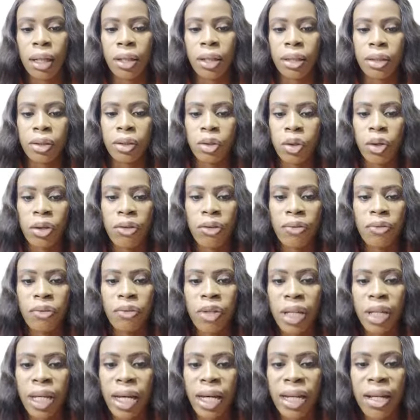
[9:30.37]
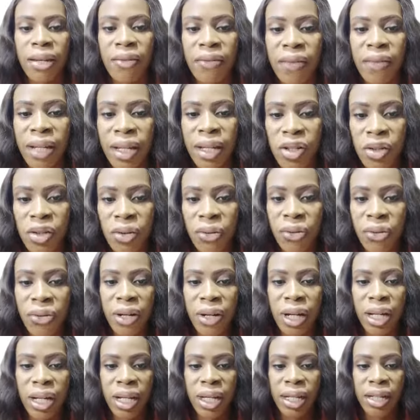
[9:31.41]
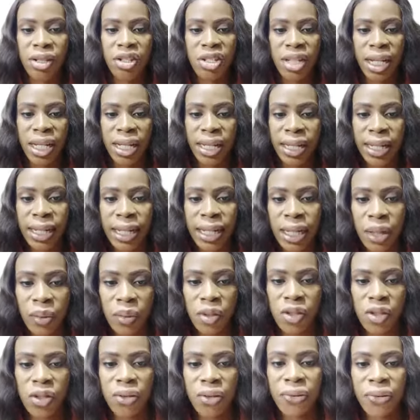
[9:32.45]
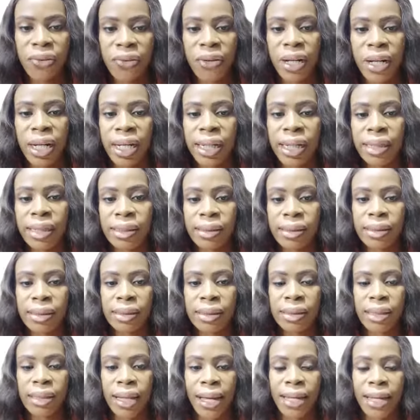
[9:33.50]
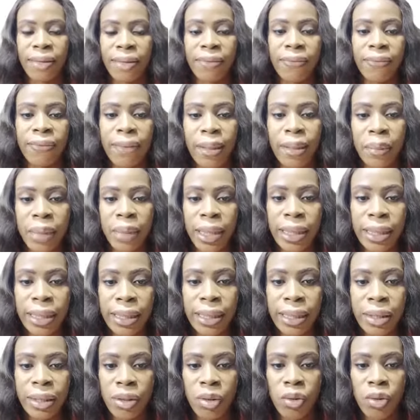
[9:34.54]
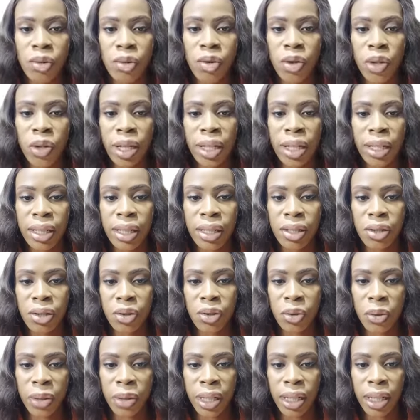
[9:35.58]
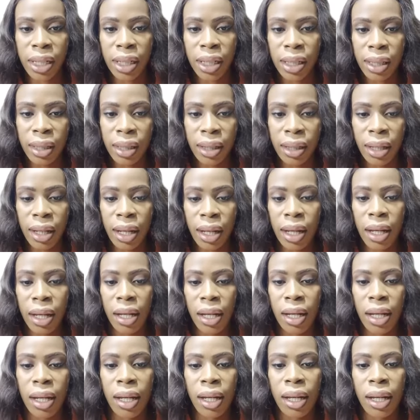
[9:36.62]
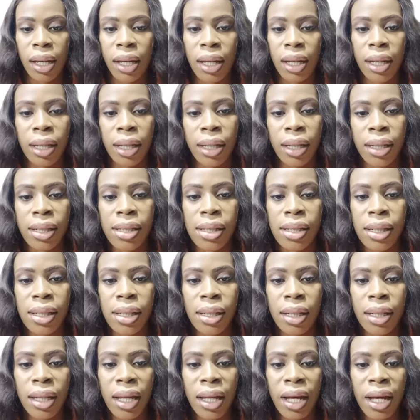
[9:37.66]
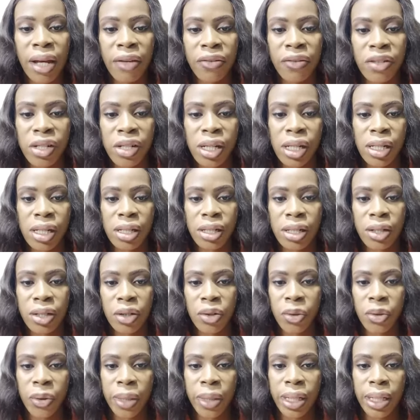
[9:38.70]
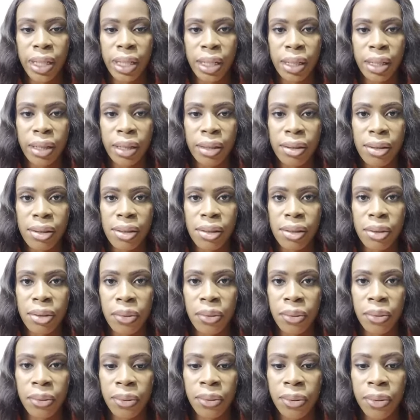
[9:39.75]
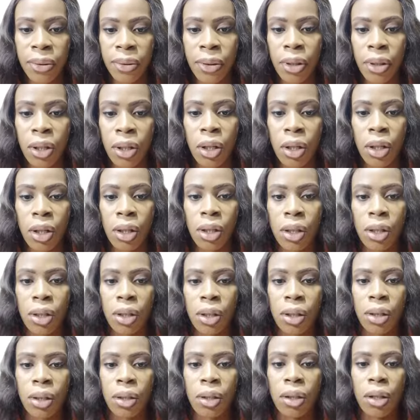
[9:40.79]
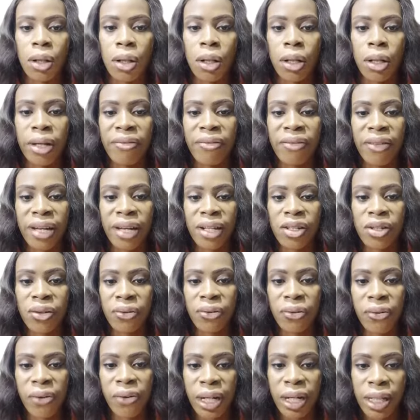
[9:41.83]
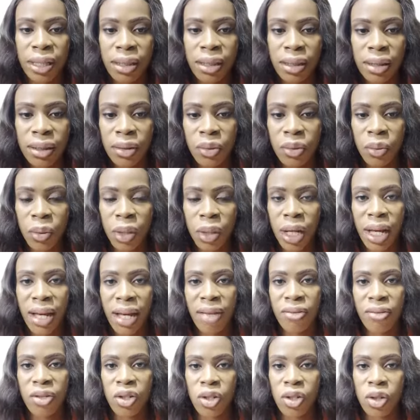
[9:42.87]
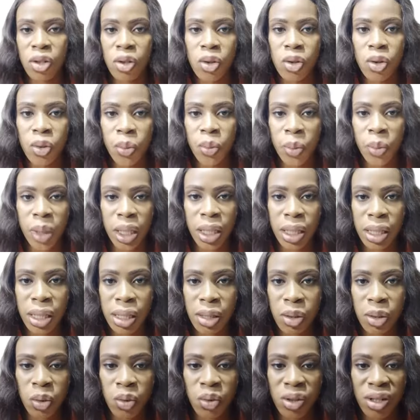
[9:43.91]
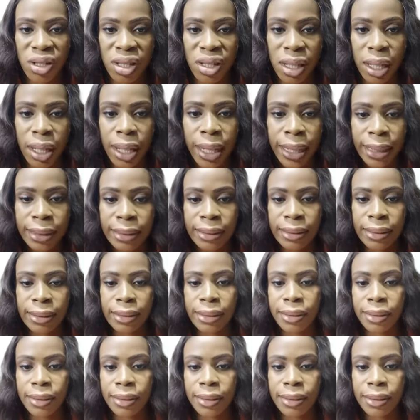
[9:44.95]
So you can invite your friends, share the link with your friends and family to join this training. It's a life-changing training. So invite your friends. We have just 2 minutes to start.